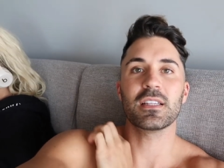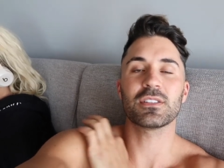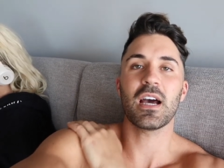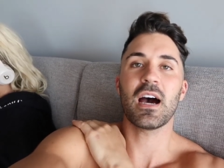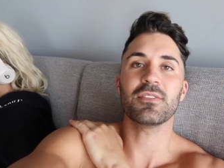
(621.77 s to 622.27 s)

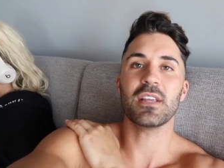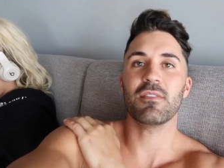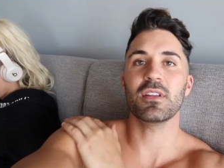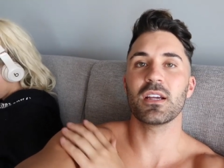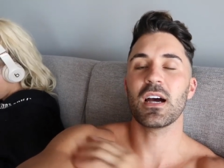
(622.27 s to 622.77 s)
It's after
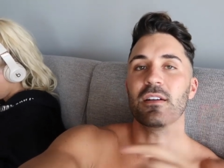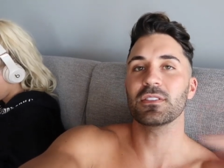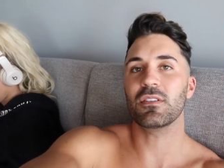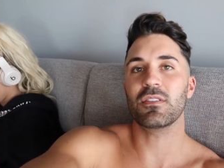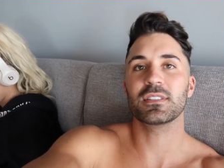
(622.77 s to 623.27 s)
everything,
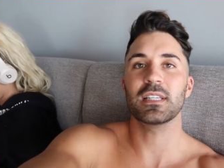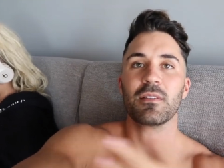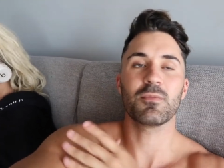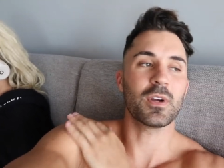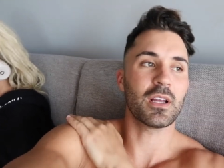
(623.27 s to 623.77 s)
after I've even said
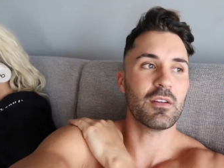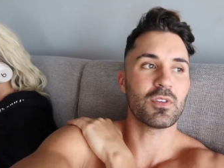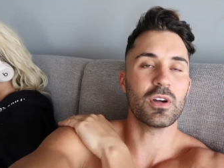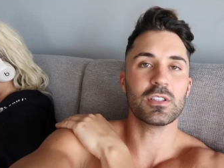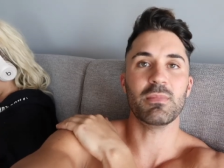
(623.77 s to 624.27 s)
I'm,
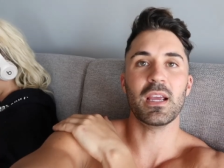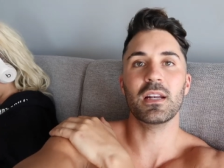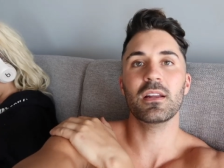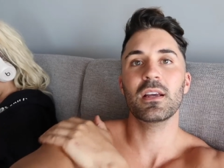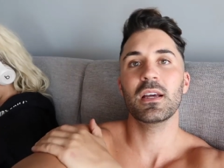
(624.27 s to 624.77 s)
I've gone to
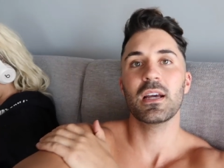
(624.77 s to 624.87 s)
bed.